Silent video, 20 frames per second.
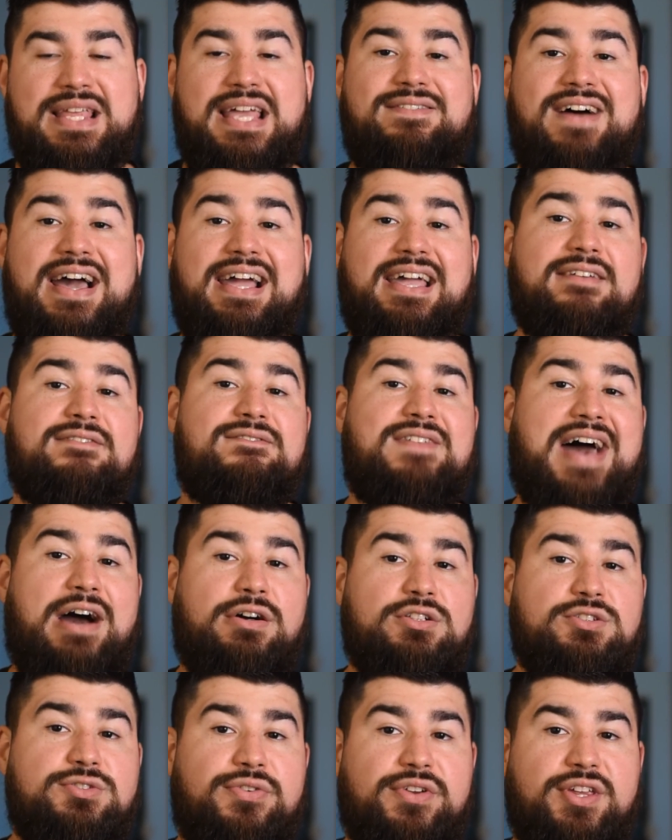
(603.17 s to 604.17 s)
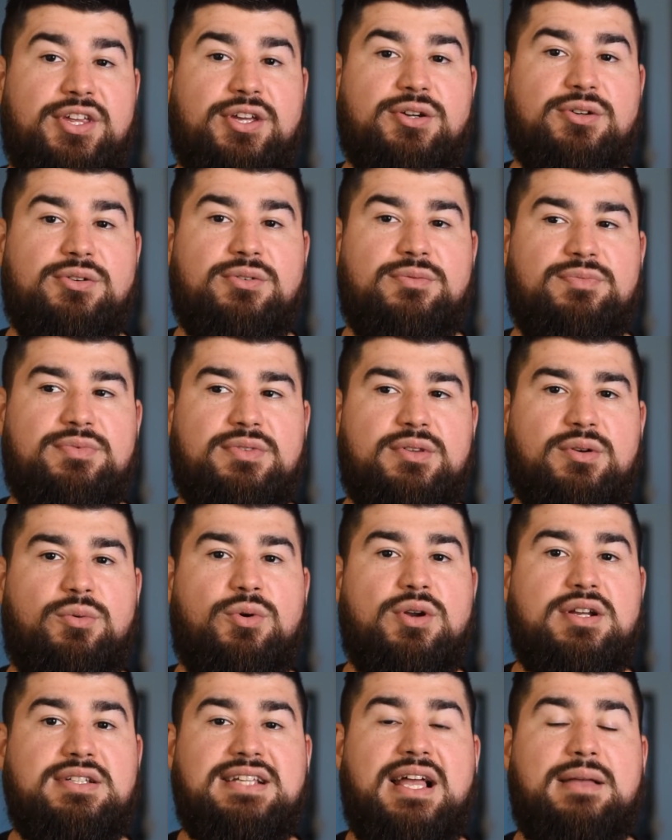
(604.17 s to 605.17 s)
If I can vouch for you,
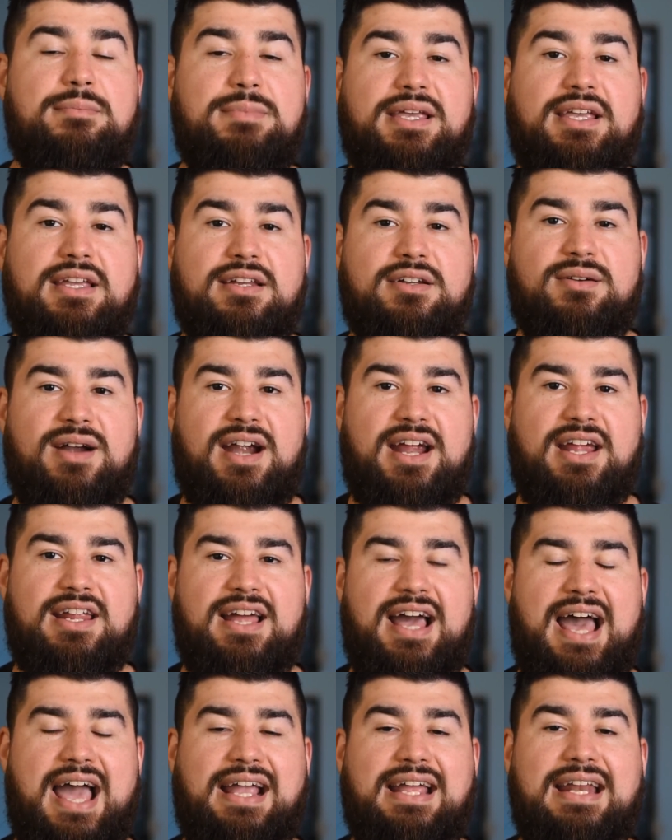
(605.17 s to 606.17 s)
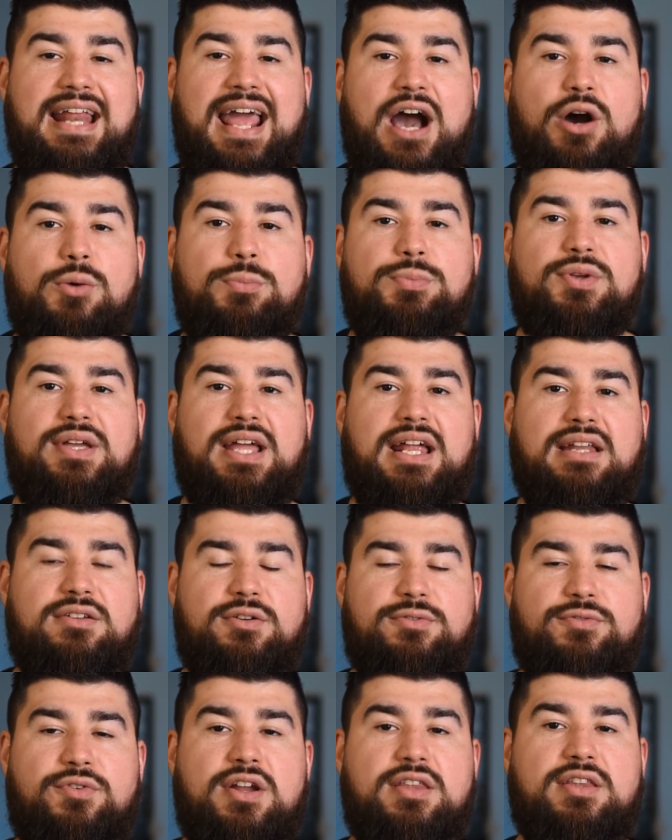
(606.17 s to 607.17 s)
what does that mean, right? I can help you get
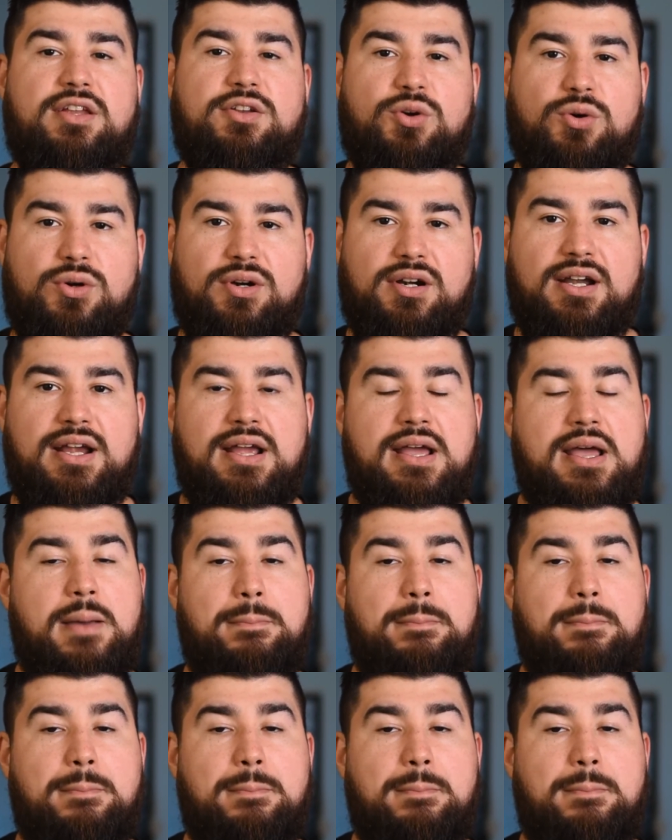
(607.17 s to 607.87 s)
your foot in the door.